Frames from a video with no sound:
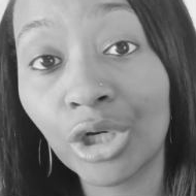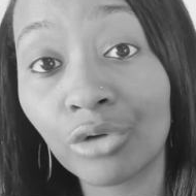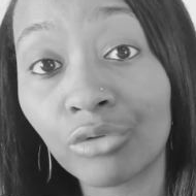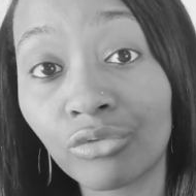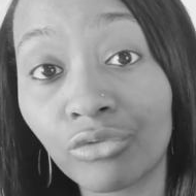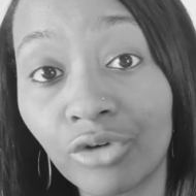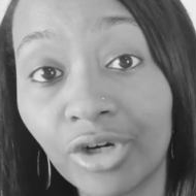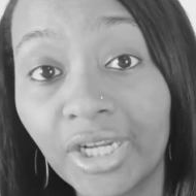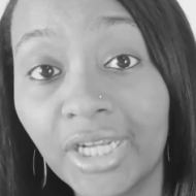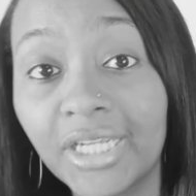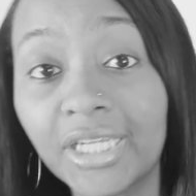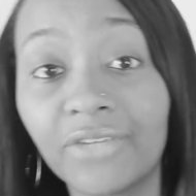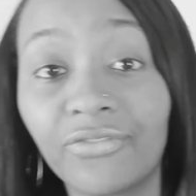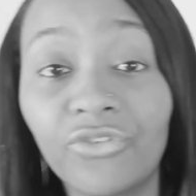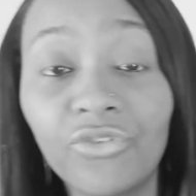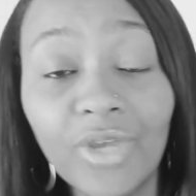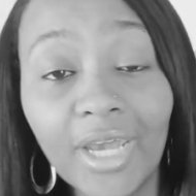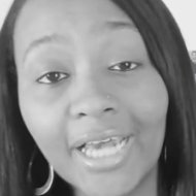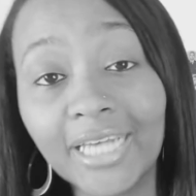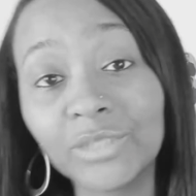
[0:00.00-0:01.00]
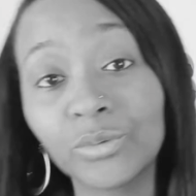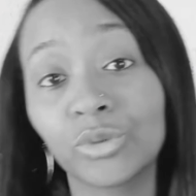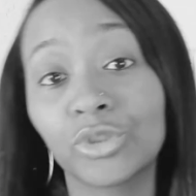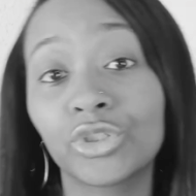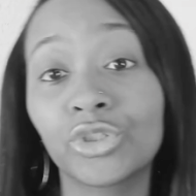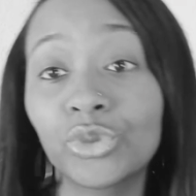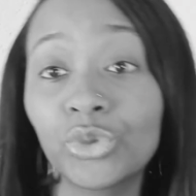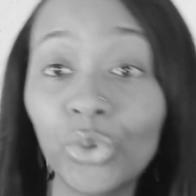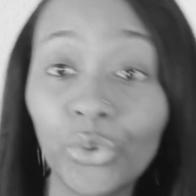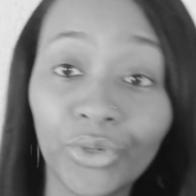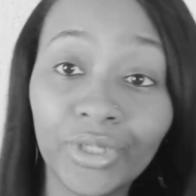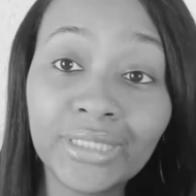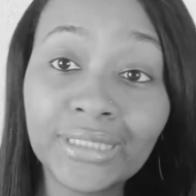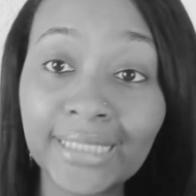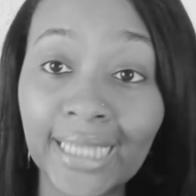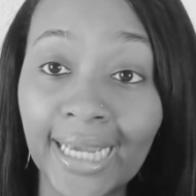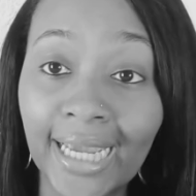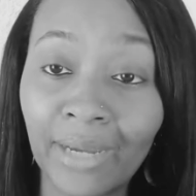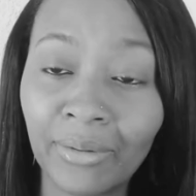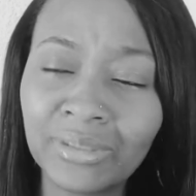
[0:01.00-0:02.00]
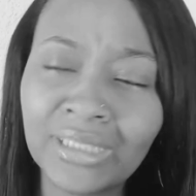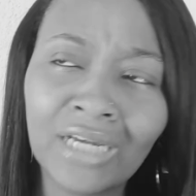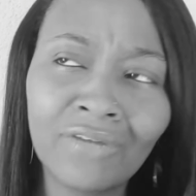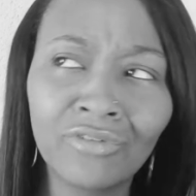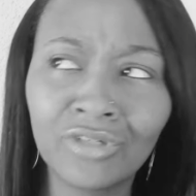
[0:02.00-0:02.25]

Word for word: ring if you guys want a story time it's not